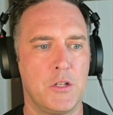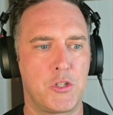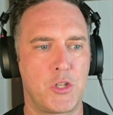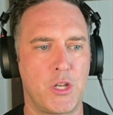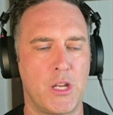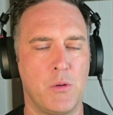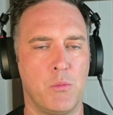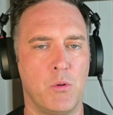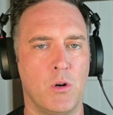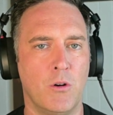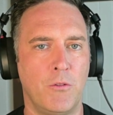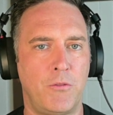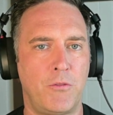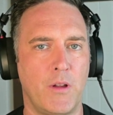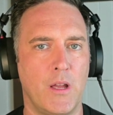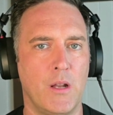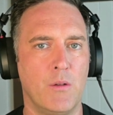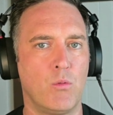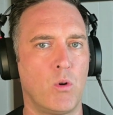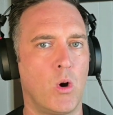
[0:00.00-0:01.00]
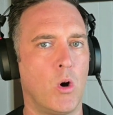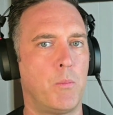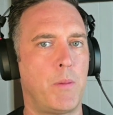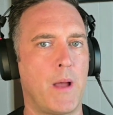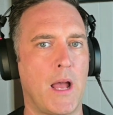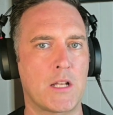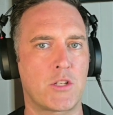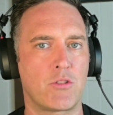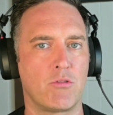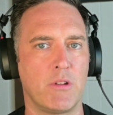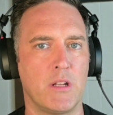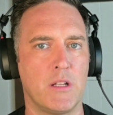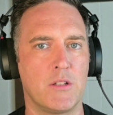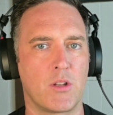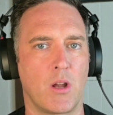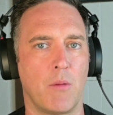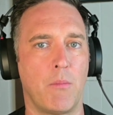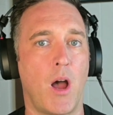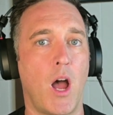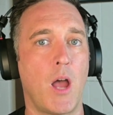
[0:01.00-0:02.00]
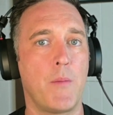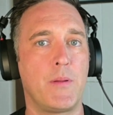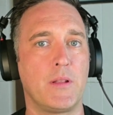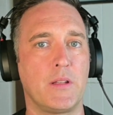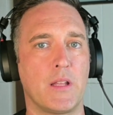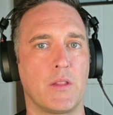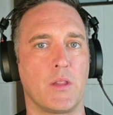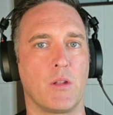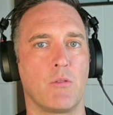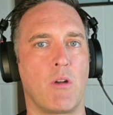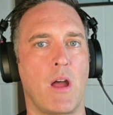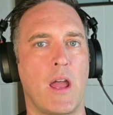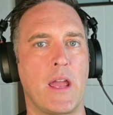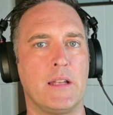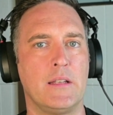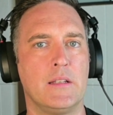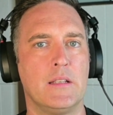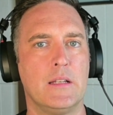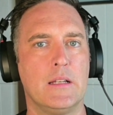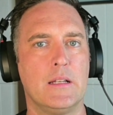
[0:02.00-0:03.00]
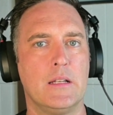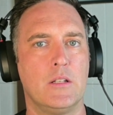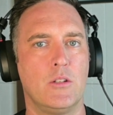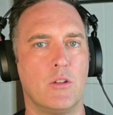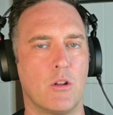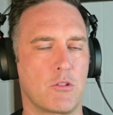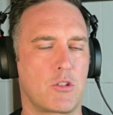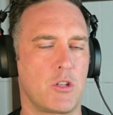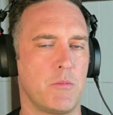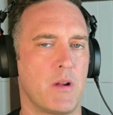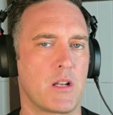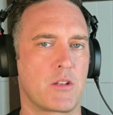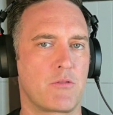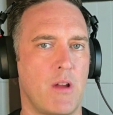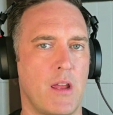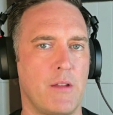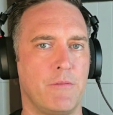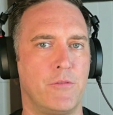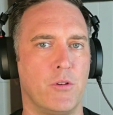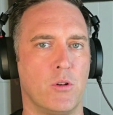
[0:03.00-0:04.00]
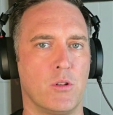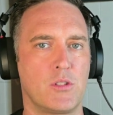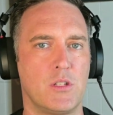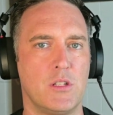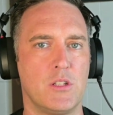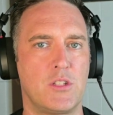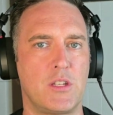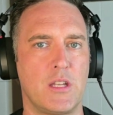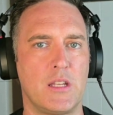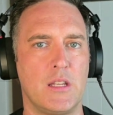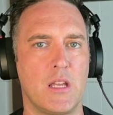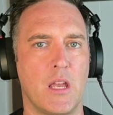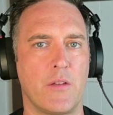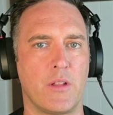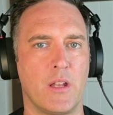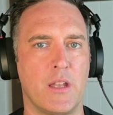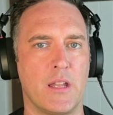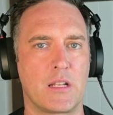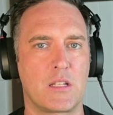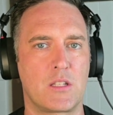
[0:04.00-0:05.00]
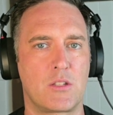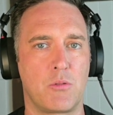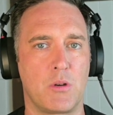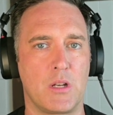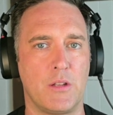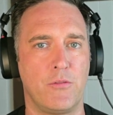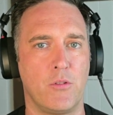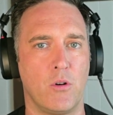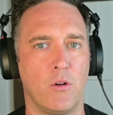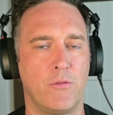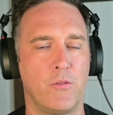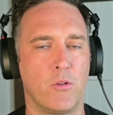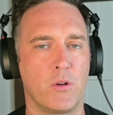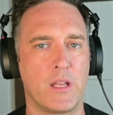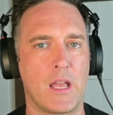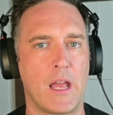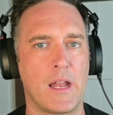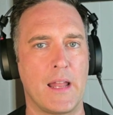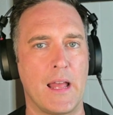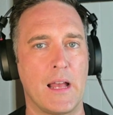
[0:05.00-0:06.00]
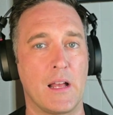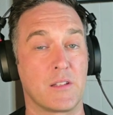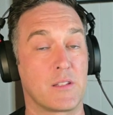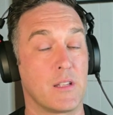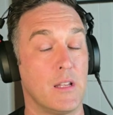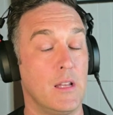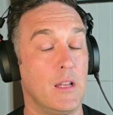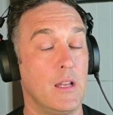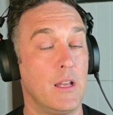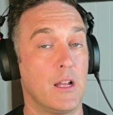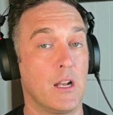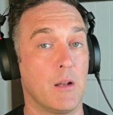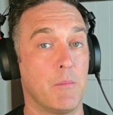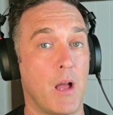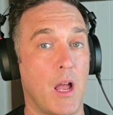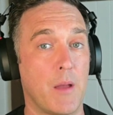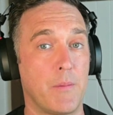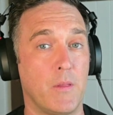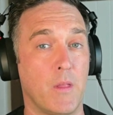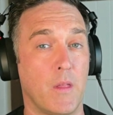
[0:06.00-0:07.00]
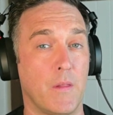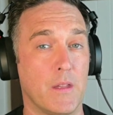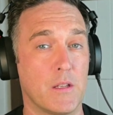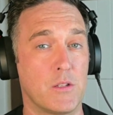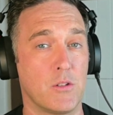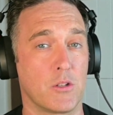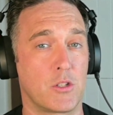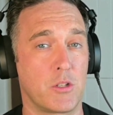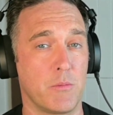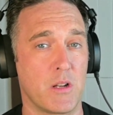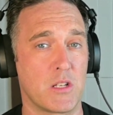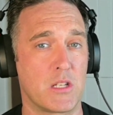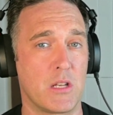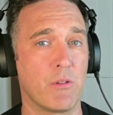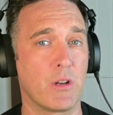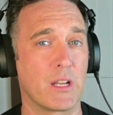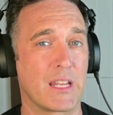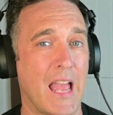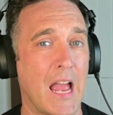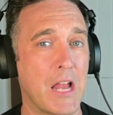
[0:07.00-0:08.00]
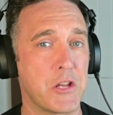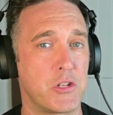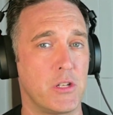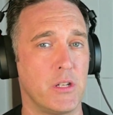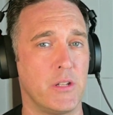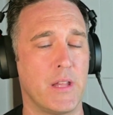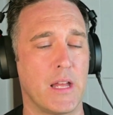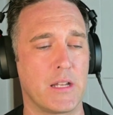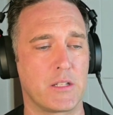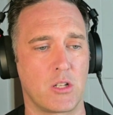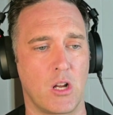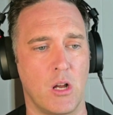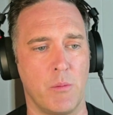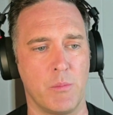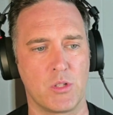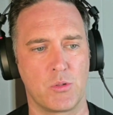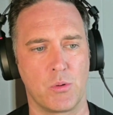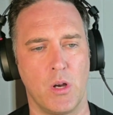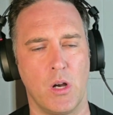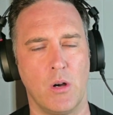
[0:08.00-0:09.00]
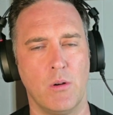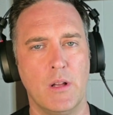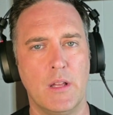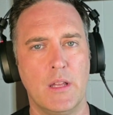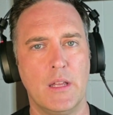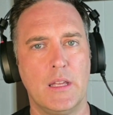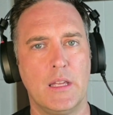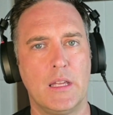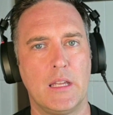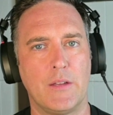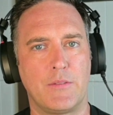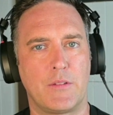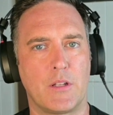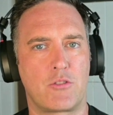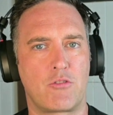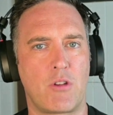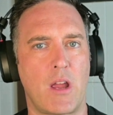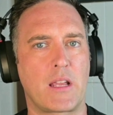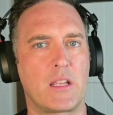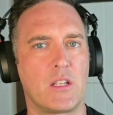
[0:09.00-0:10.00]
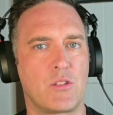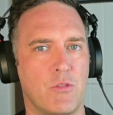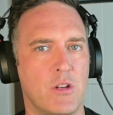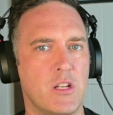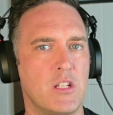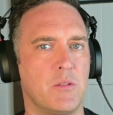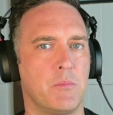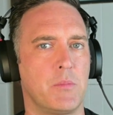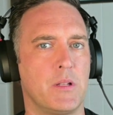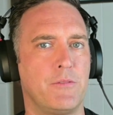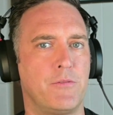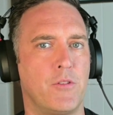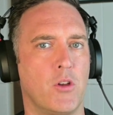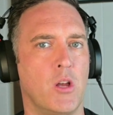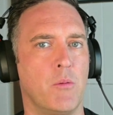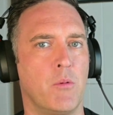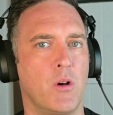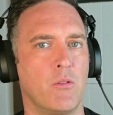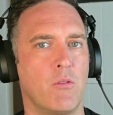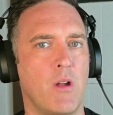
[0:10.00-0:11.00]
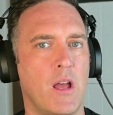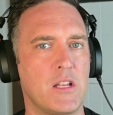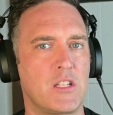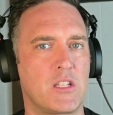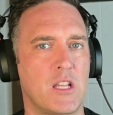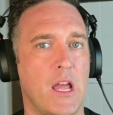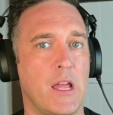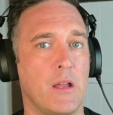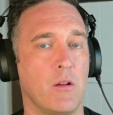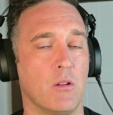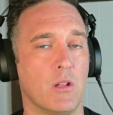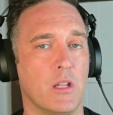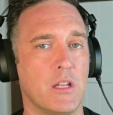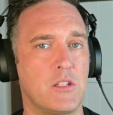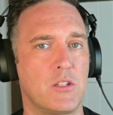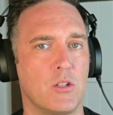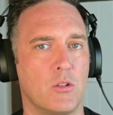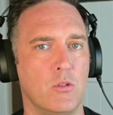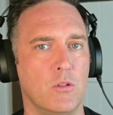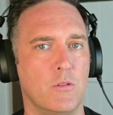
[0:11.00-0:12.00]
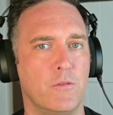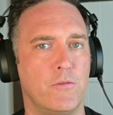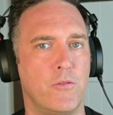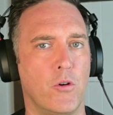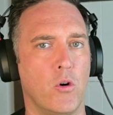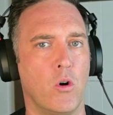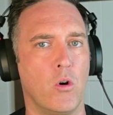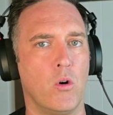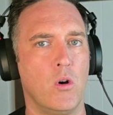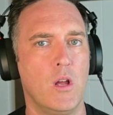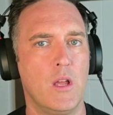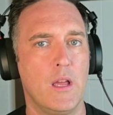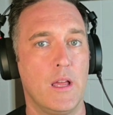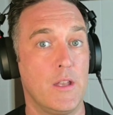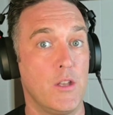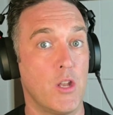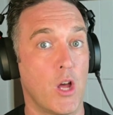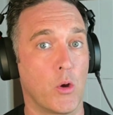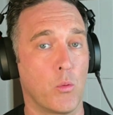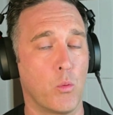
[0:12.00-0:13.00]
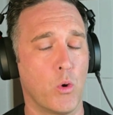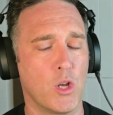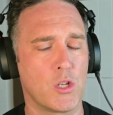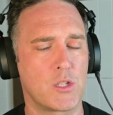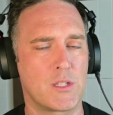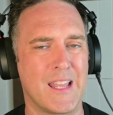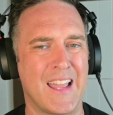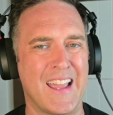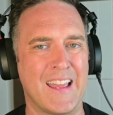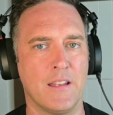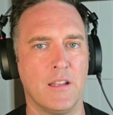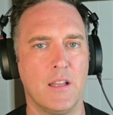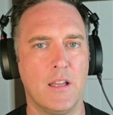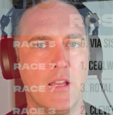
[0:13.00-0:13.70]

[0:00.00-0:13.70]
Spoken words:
Shearwolf and Royal Patronage. I'm hoping that the rain, not too much rain falls in Sydney over the next 24, 48 hours, and I'm hoping that there's not too much irrigation in that time as well. If the track is reasonably firm on race day, or at least a good 4, no worse than,